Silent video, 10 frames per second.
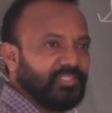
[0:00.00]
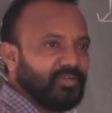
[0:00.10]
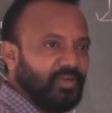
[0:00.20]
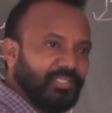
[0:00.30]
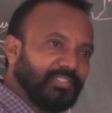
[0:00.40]
is
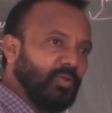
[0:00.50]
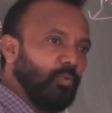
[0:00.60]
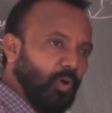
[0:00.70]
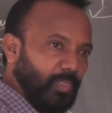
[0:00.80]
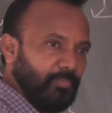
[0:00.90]
equal as
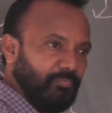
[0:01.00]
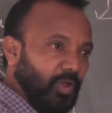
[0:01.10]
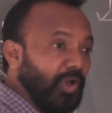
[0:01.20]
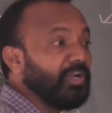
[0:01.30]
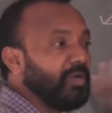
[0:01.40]
1
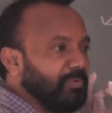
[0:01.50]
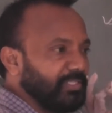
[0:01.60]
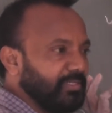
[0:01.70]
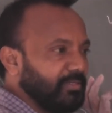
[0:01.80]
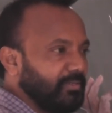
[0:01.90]

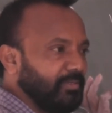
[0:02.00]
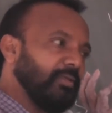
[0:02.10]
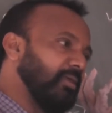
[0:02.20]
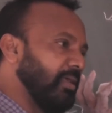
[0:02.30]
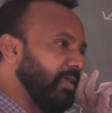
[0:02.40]
100%
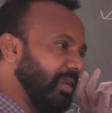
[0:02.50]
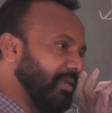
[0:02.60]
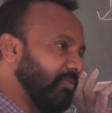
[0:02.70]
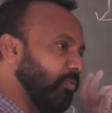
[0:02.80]
right